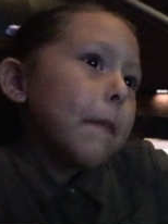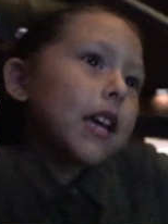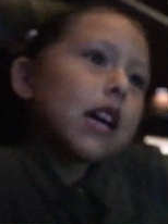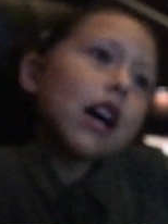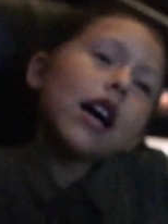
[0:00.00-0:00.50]

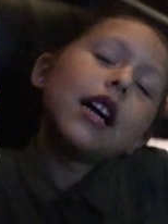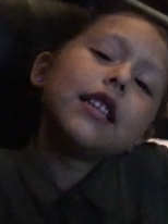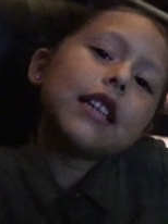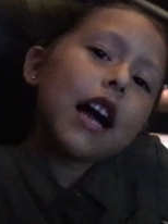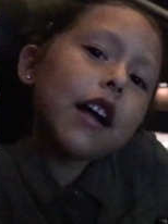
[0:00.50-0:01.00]

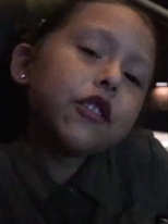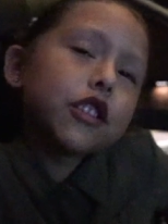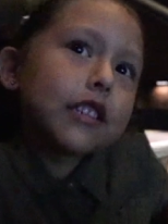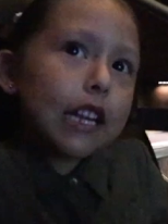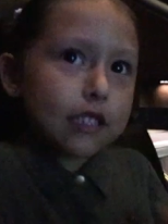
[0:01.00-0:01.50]
Because I'm
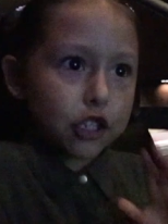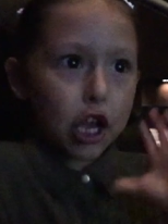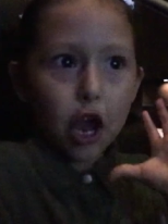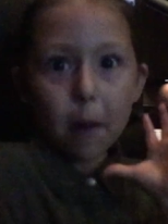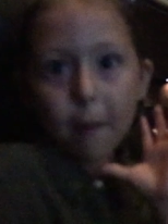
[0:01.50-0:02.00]
just not
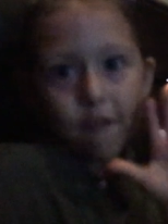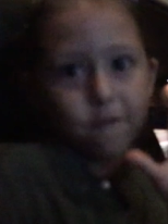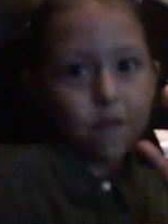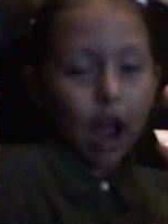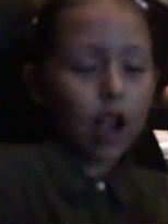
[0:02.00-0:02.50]
scared. My
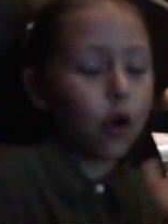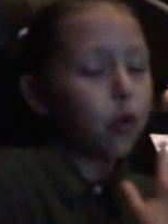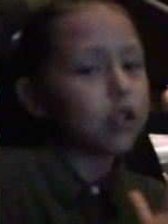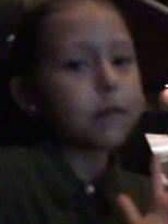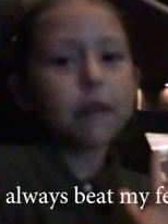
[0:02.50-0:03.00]
I
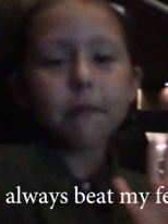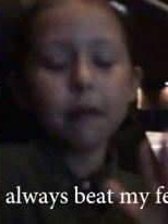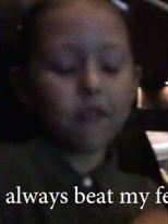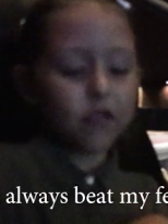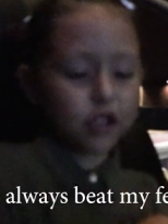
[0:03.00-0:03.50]
always beat
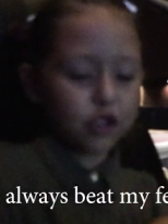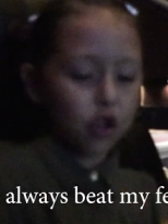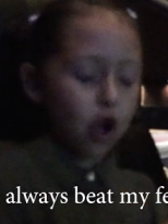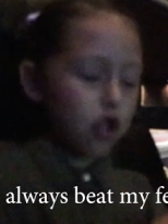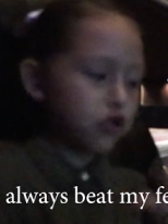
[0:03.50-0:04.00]
my fears,
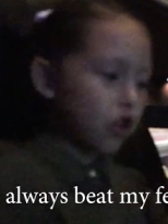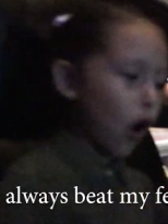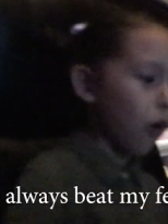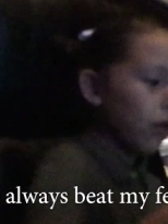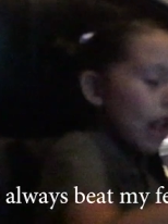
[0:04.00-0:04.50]
so,
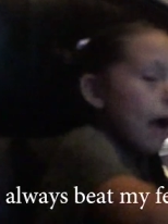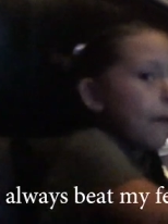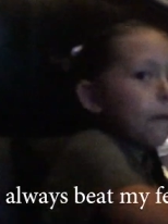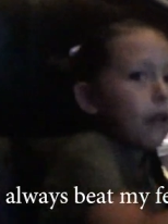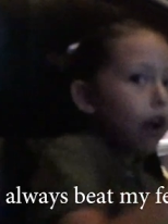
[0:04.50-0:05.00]
so
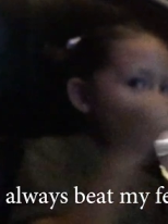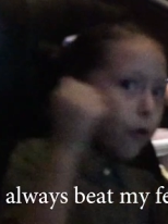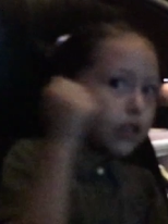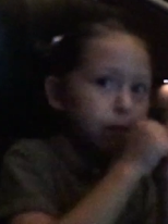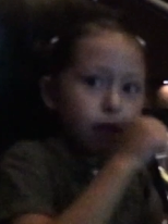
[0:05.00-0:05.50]

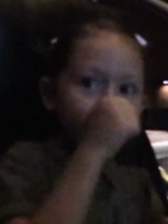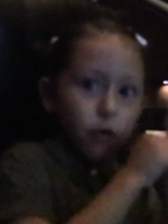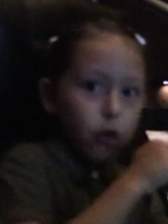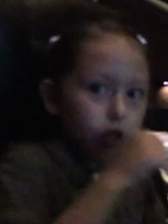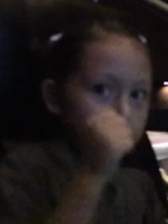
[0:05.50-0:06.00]
always
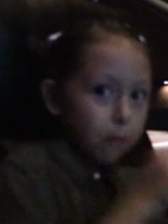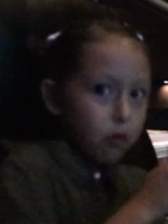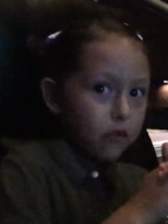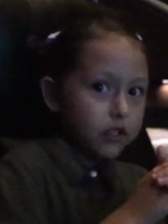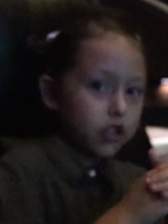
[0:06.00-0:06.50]
before the
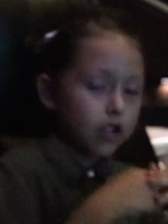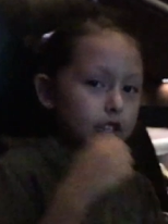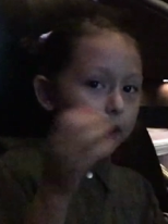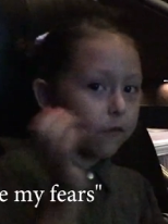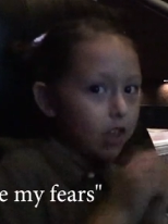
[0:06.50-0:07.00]
movie
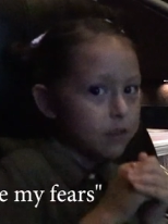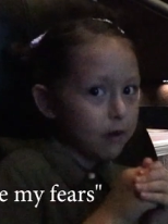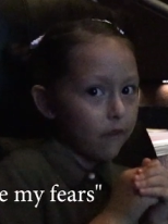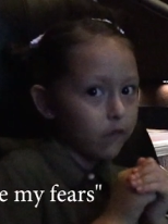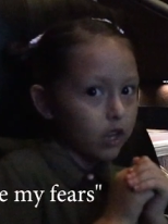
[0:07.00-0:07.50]
starts, I face
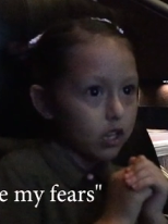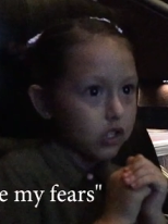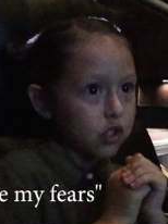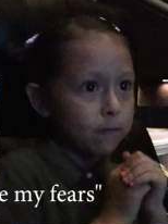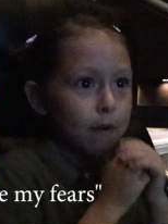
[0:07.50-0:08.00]
my
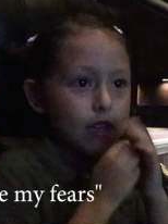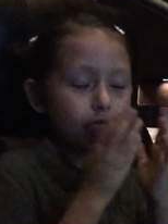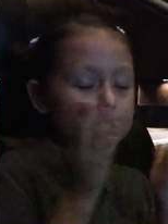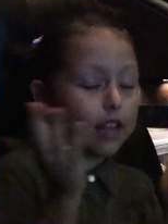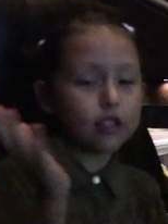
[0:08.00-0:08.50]
fears. But
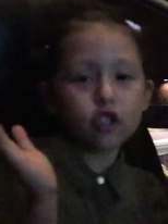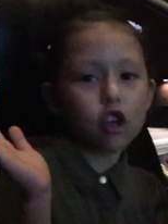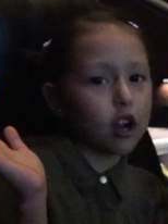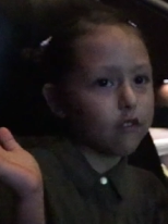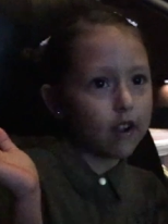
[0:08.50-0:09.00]
it's not,
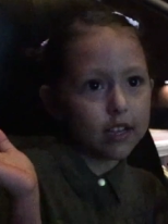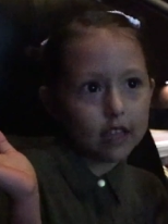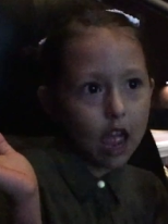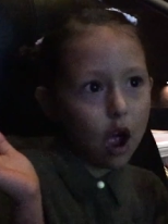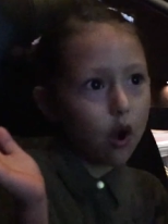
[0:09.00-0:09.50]
sorry, right
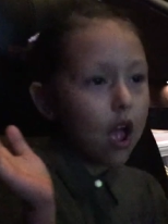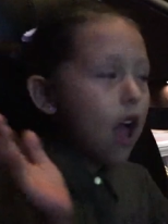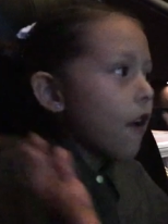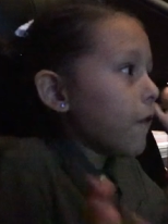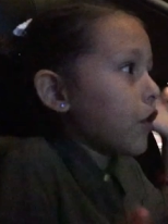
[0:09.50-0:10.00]
now.
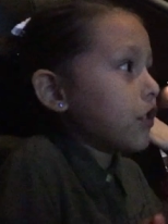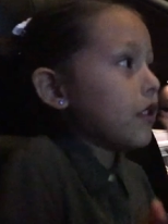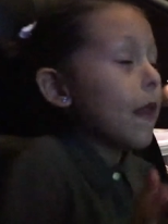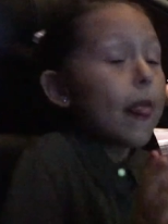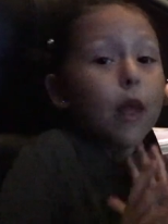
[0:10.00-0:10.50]

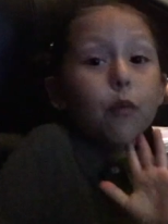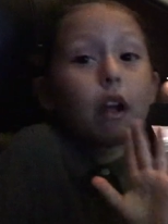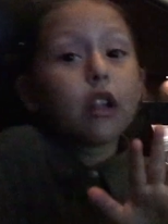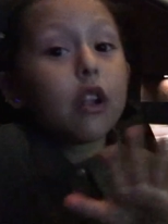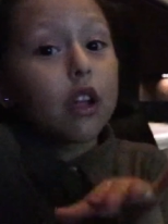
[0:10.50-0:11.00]
First,
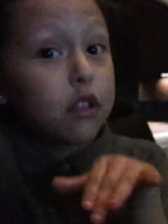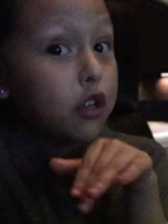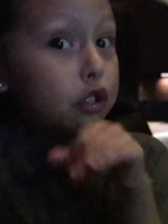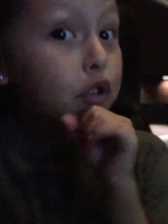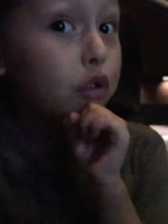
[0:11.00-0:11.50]
when,
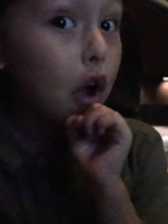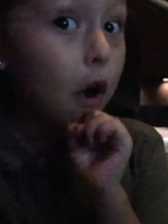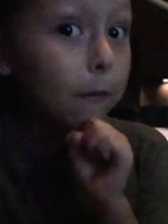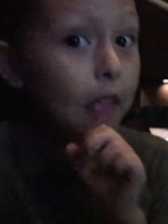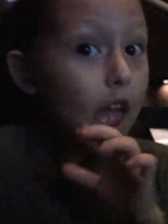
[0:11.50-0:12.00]
did you
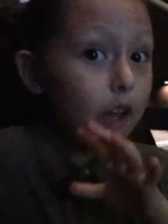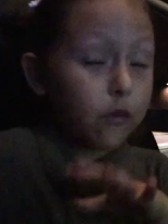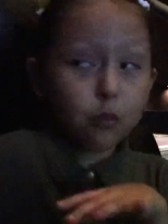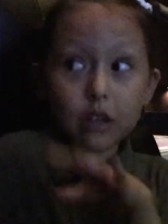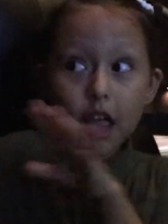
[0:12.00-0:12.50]
know that
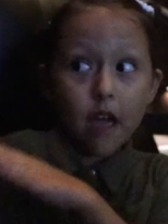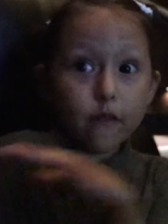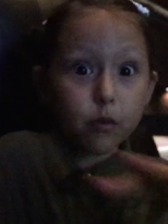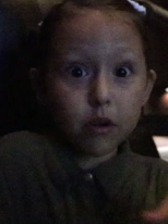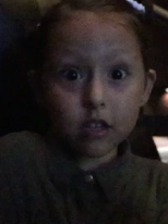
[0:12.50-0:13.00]
when
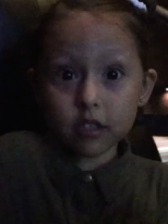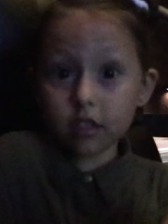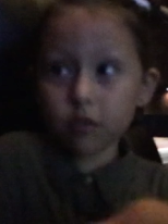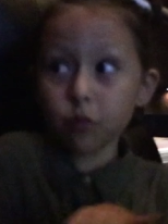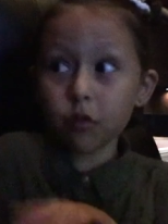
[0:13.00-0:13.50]
everyone,
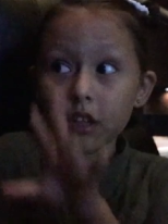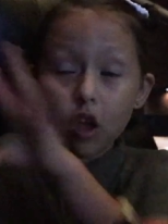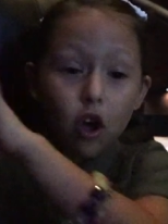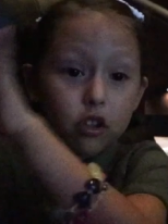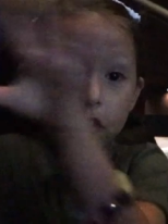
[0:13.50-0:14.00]
when
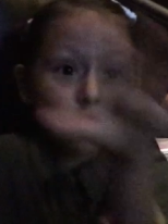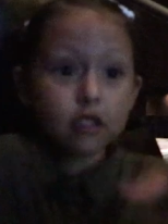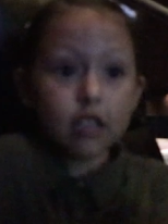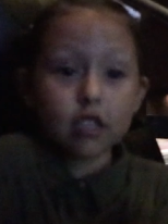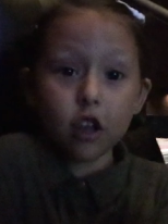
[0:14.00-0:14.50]
all the
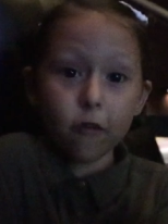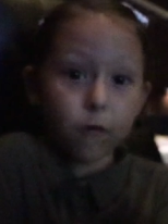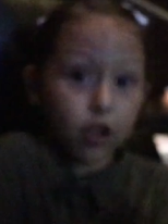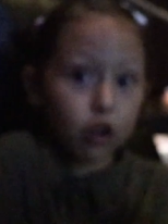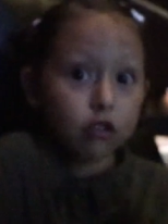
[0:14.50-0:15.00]
seats are
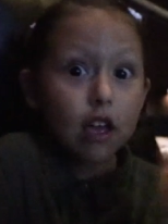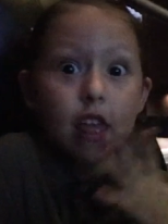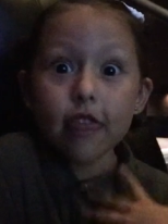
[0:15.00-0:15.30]
filled,